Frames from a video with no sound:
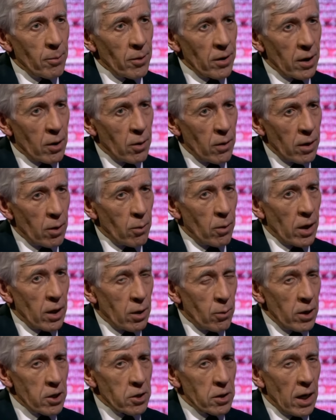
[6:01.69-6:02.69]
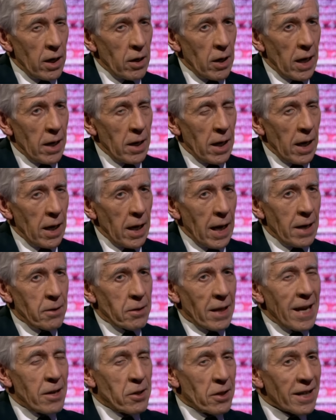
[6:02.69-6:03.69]
But the question,
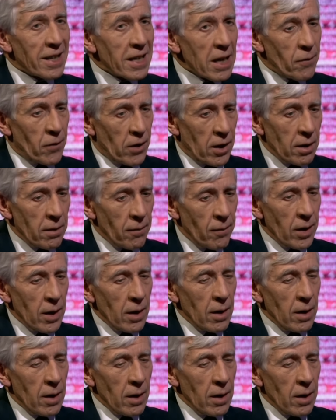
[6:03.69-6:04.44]
it's a given